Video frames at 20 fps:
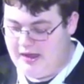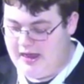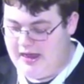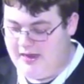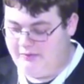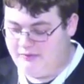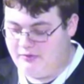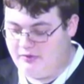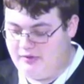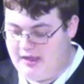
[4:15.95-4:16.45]

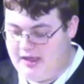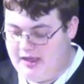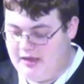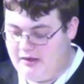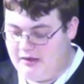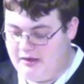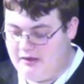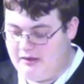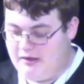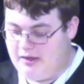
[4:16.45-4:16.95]
After
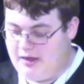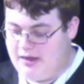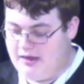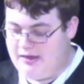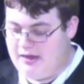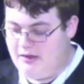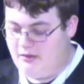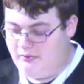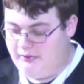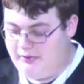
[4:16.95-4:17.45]
that, I
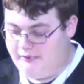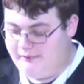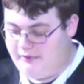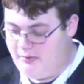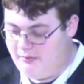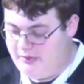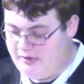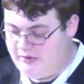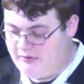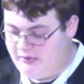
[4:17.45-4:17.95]
not only
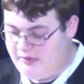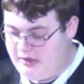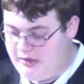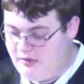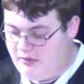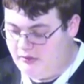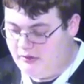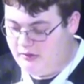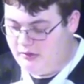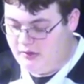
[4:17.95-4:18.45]
felt mentally
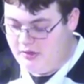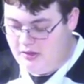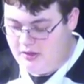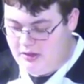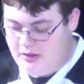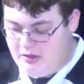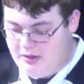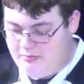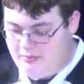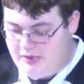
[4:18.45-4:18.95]
healed,
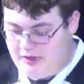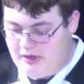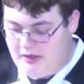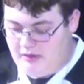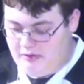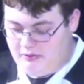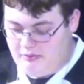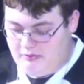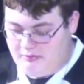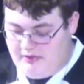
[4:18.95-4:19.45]
but I
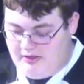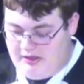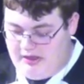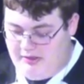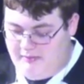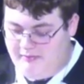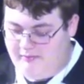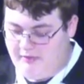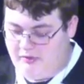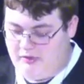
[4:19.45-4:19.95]
also
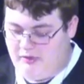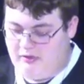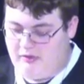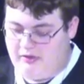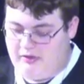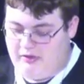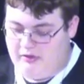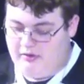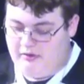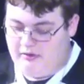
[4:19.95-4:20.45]
became
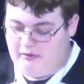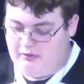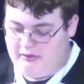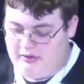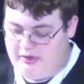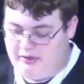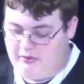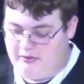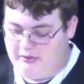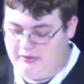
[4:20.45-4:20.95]
physically
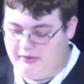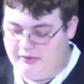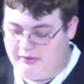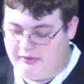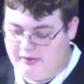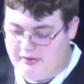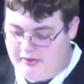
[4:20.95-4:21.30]
healed.